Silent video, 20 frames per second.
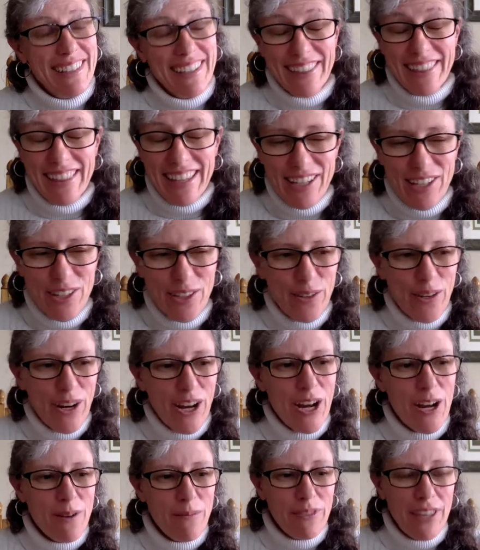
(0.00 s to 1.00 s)
Thank you.
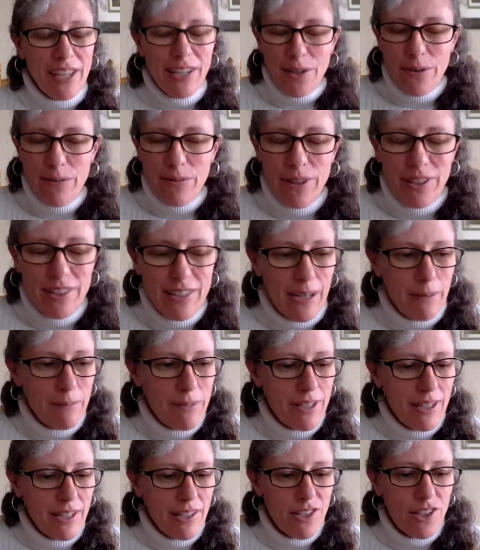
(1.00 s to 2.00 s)
Thank you for the time
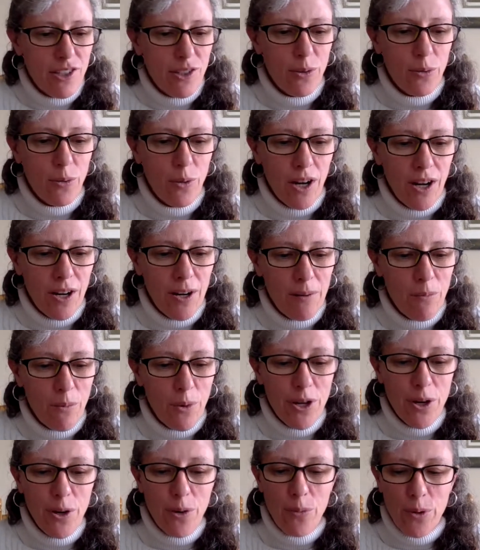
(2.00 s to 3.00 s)
today too.
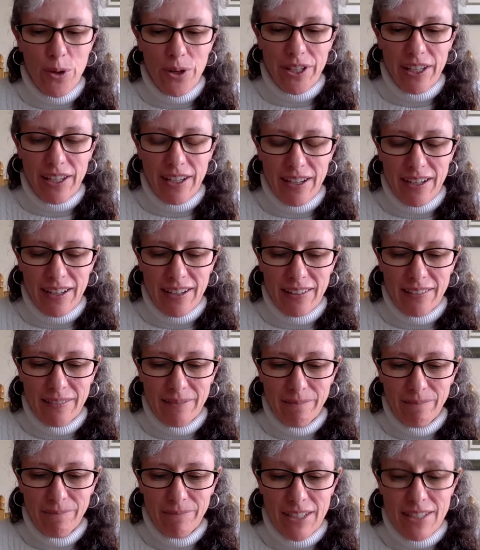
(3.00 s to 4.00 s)
We are working on,
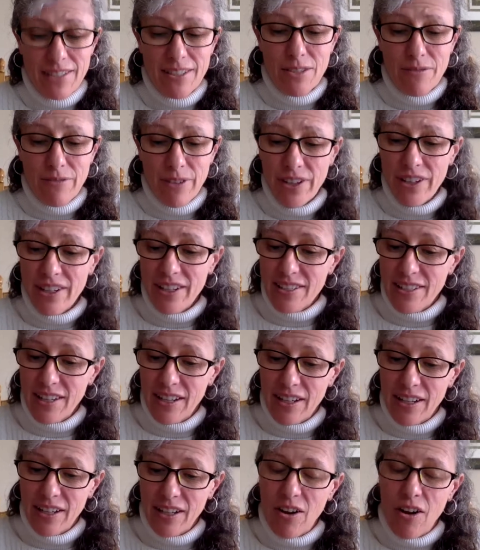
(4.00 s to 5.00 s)
this is very
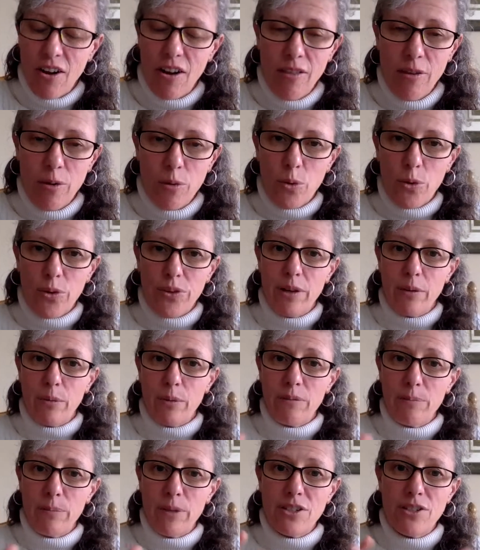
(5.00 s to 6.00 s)
exciting. All the work that
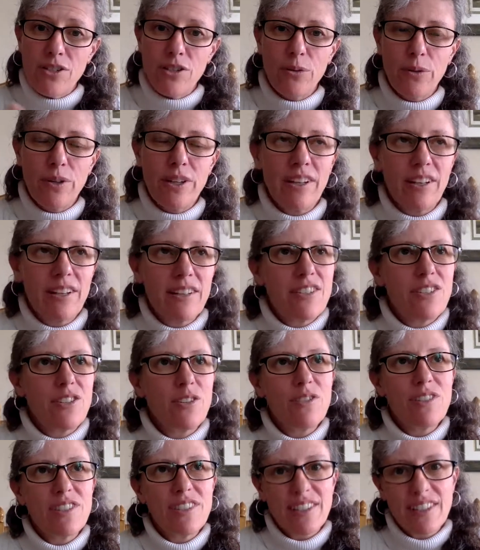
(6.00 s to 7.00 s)
we've been doing on
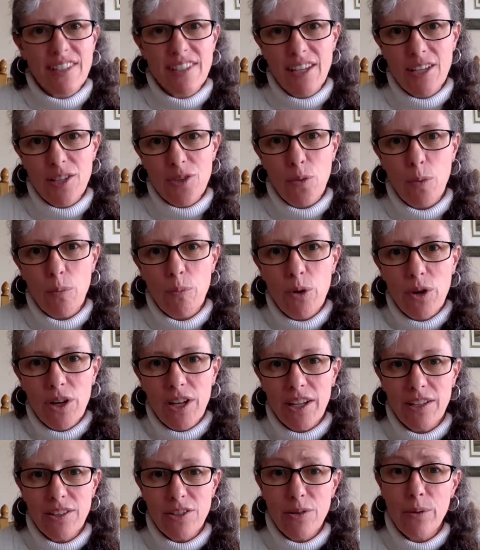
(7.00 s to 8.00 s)
student success, we're putting
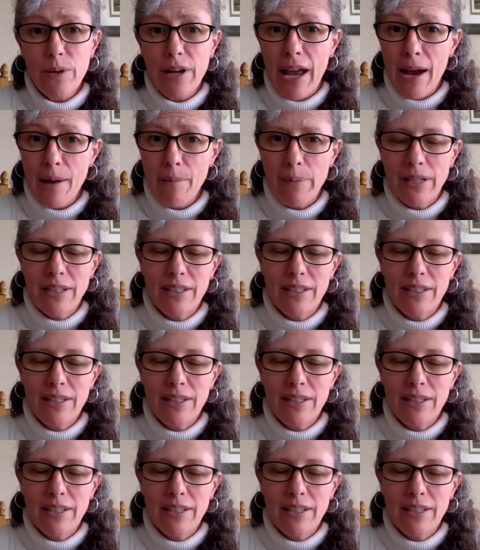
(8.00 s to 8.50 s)
into an app